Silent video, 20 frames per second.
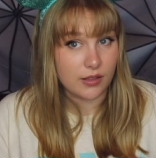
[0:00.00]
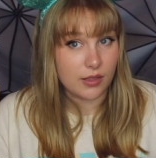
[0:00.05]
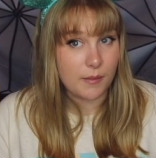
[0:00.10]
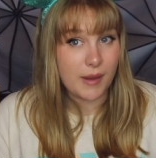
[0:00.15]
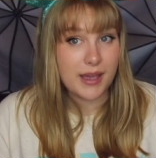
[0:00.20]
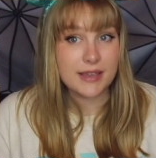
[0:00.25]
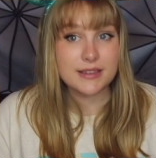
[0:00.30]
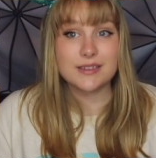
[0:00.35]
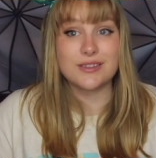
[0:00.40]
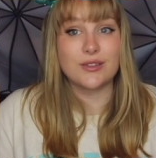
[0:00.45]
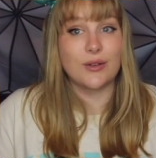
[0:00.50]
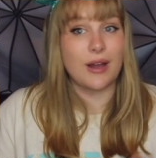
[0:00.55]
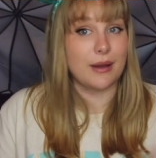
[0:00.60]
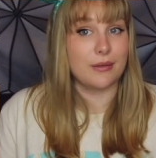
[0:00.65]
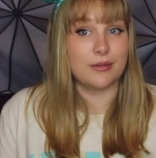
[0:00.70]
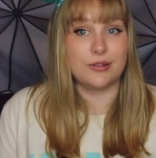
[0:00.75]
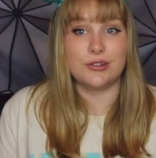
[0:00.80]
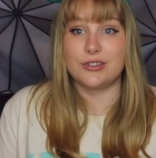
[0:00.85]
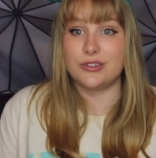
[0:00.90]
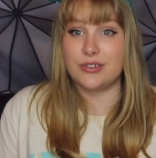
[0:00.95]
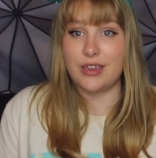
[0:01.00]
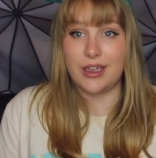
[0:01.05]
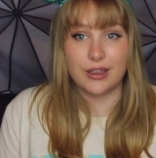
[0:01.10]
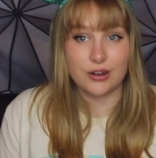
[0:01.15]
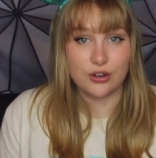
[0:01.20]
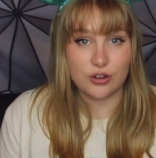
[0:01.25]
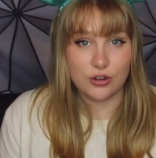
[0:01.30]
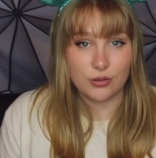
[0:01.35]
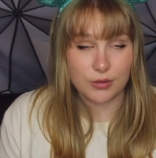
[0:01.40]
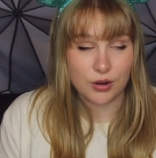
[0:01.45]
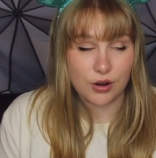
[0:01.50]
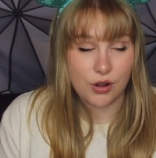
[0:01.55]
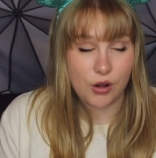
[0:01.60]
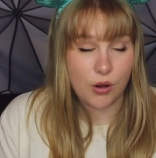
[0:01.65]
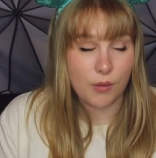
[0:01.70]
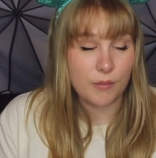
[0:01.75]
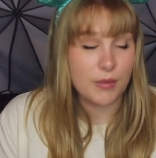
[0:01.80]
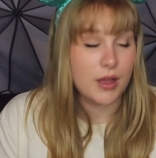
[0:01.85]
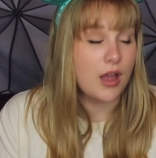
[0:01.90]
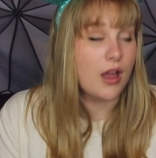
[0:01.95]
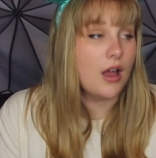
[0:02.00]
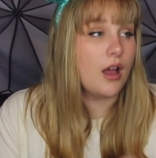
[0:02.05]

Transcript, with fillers: on the bus, so I would just take an Uber home.